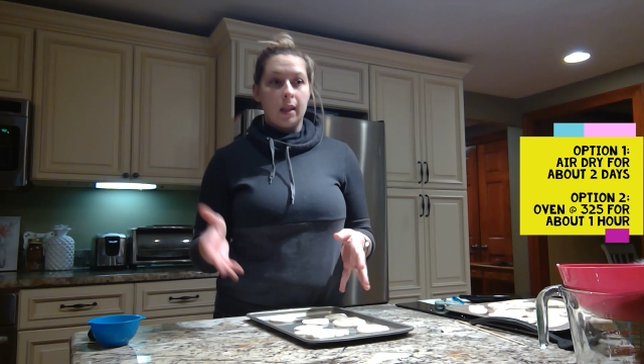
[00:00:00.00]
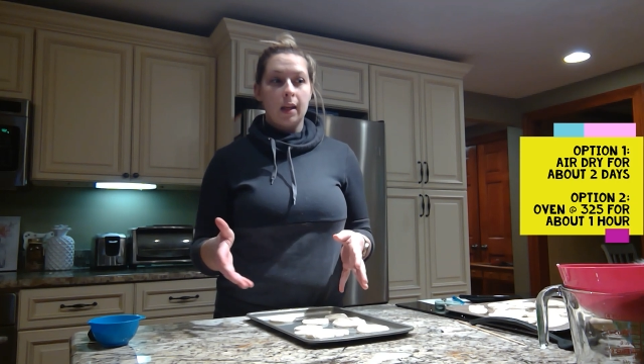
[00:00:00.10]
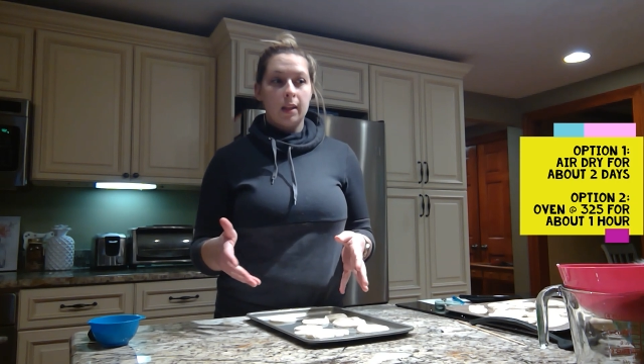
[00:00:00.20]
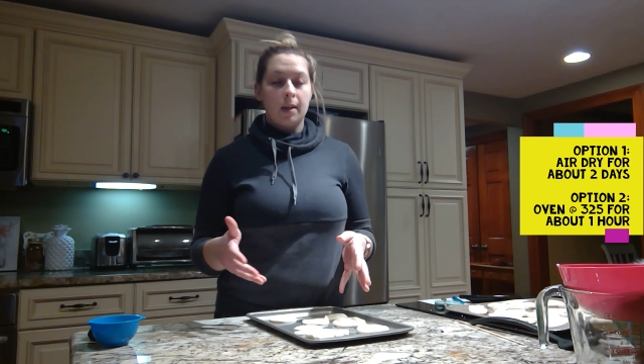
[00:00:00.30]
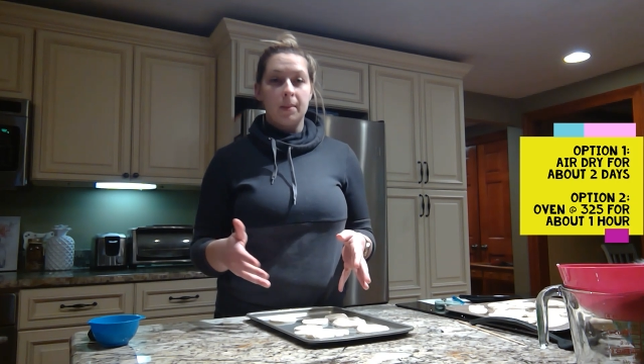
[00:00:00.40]

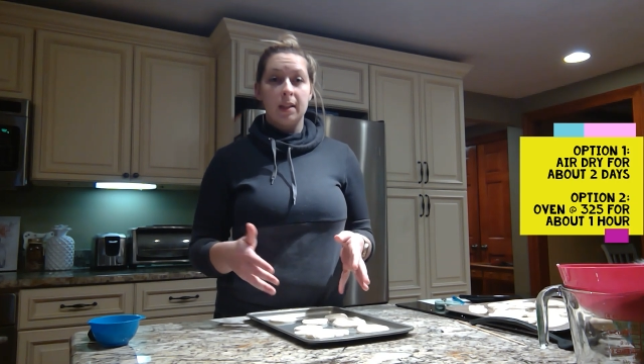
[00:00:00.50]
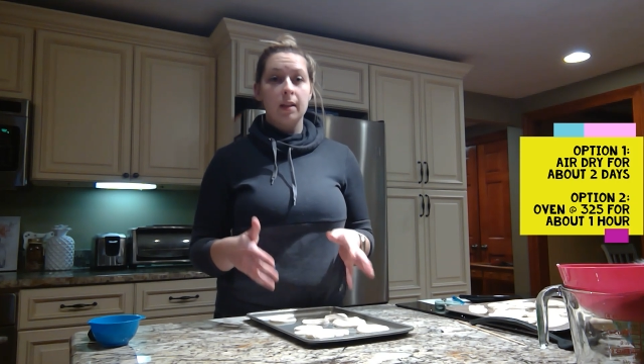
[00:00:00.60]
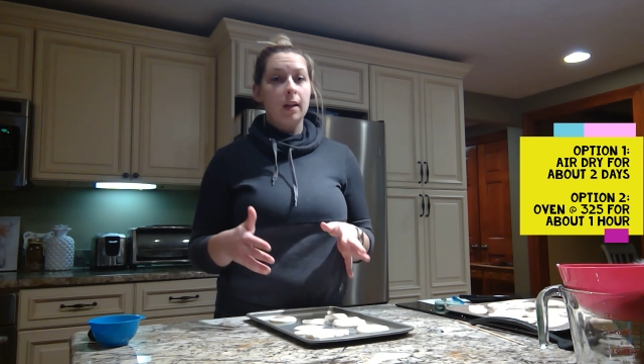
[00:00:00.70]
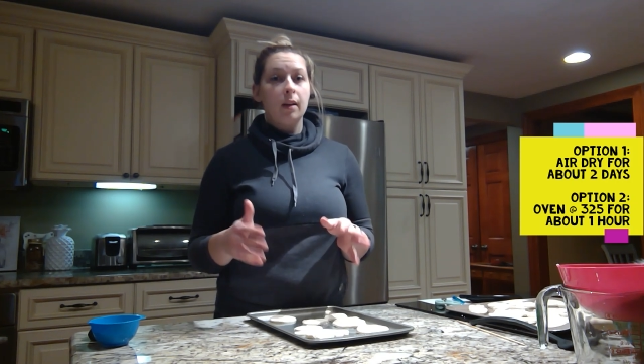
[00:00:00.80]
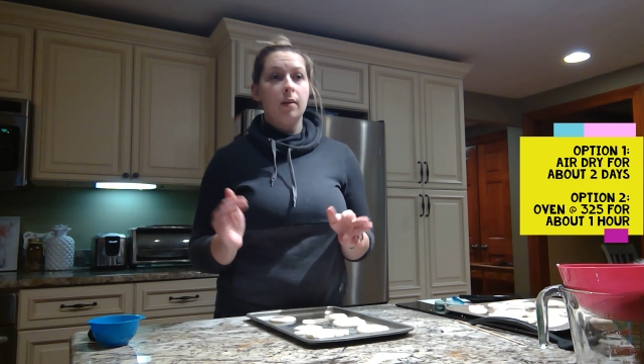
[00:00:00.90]
let them
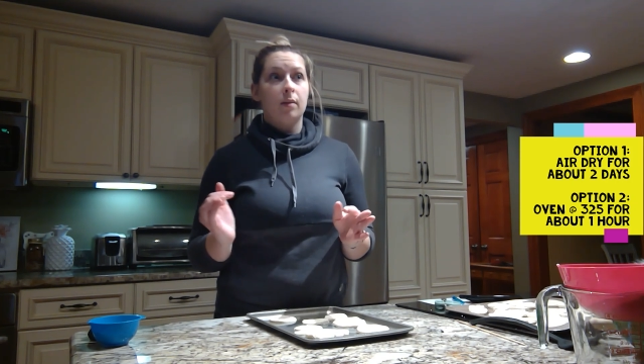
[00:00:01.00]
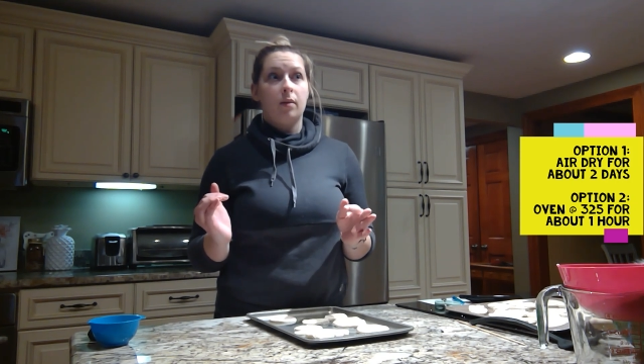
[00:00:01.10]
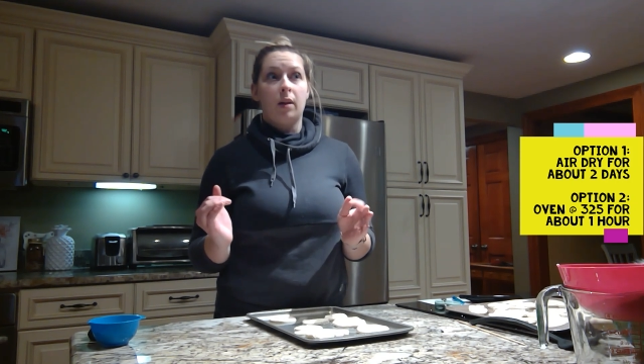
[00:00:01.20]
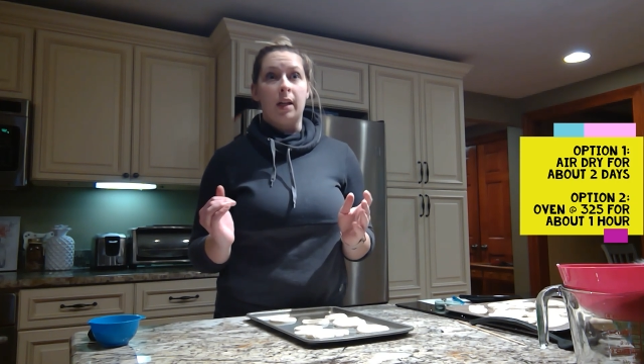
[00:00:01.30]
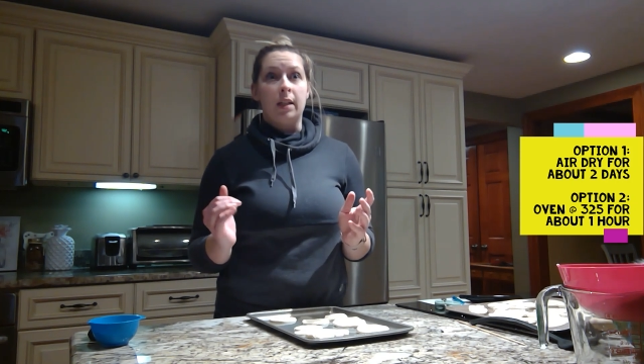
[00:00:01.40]
sit
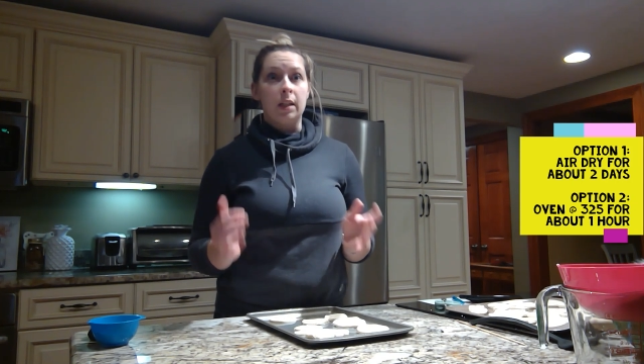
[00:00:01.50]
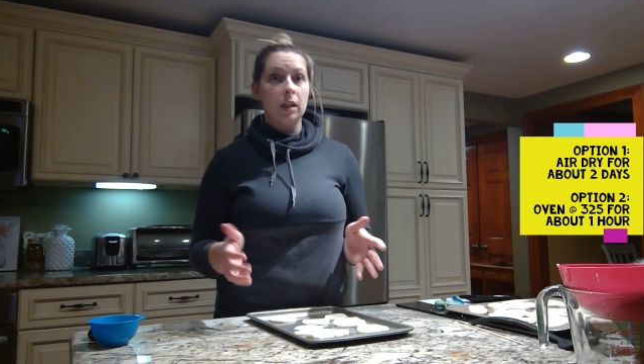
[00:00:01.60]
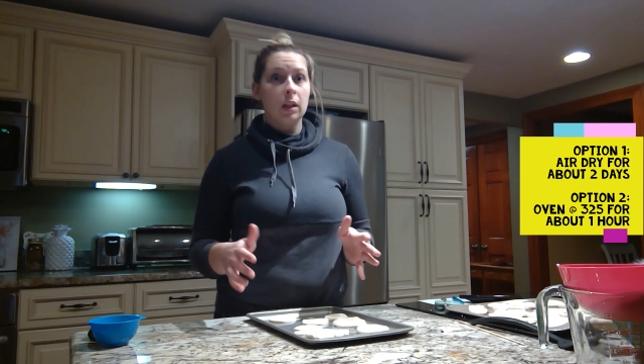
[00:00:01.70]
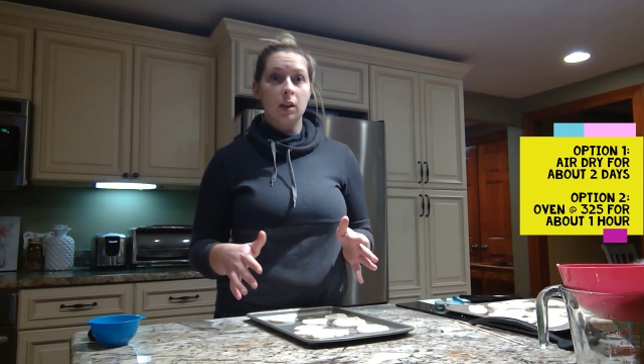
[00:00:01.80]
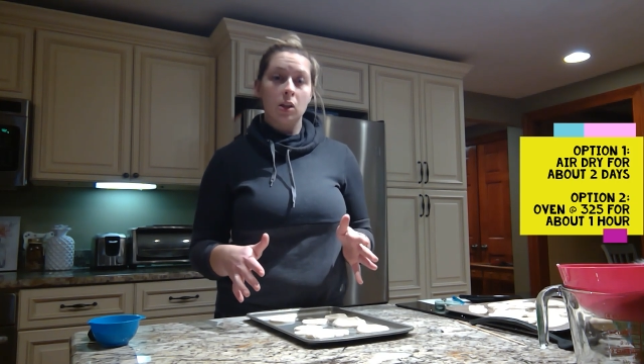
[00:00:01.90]

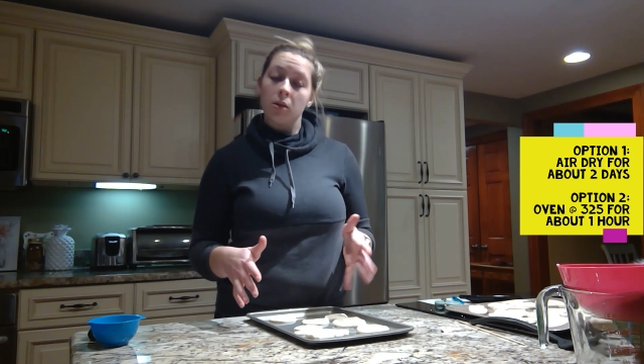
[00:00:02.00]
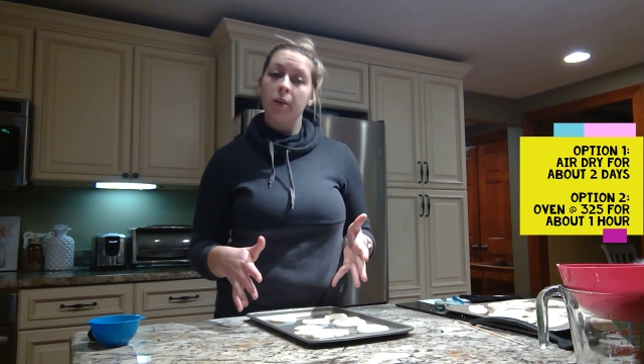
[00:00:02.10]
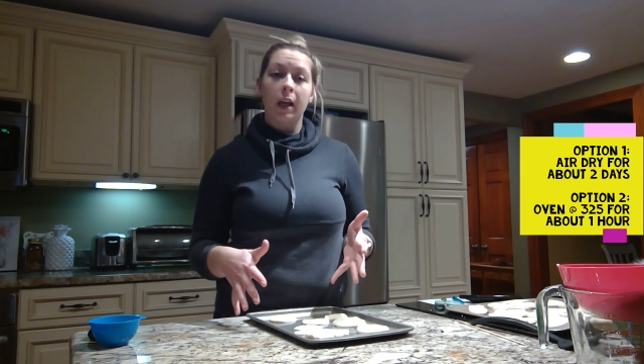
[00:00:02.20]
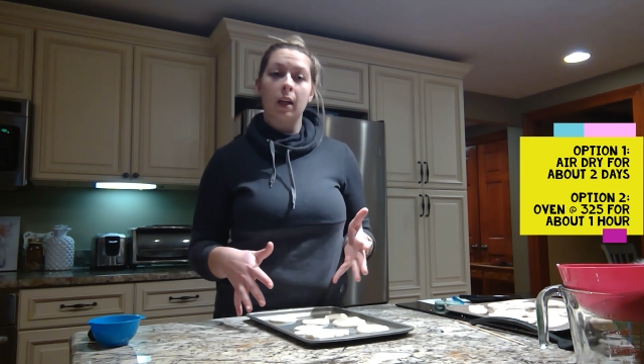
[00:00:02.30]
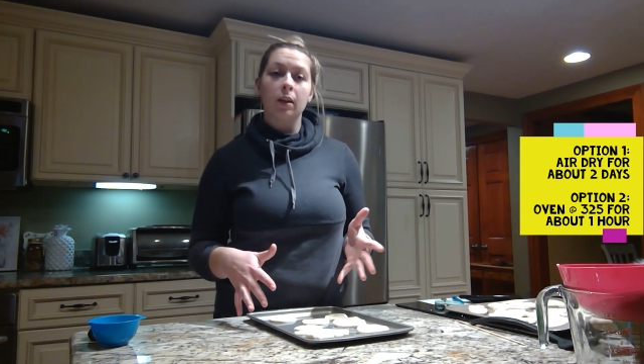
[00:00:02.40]
ideally 2
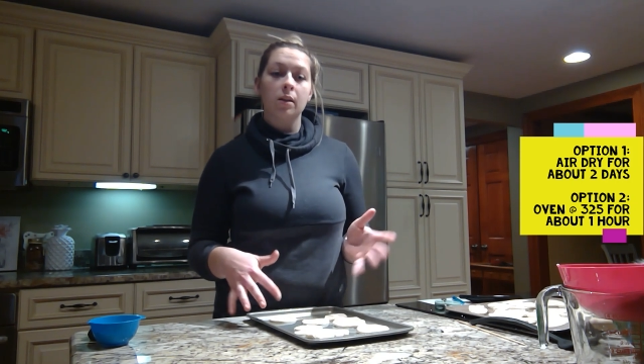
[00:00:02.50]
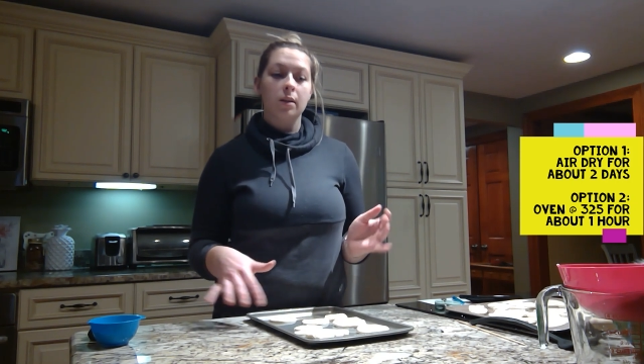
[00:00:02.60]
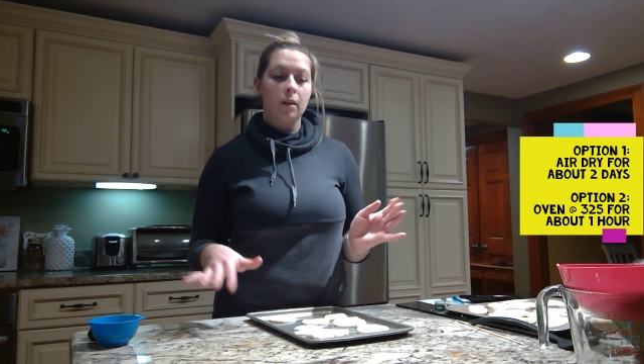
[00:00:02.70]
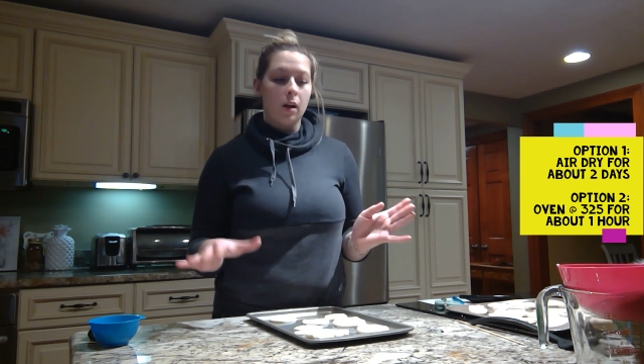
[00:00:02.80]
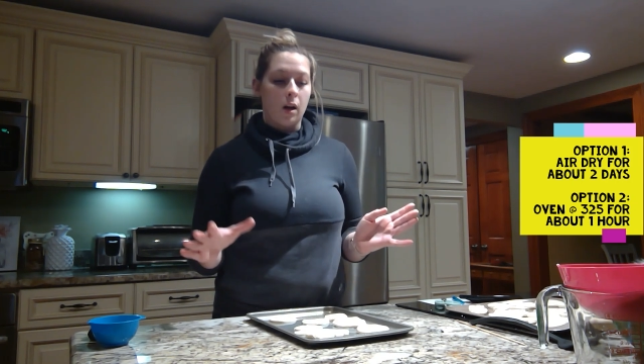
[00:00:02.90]
days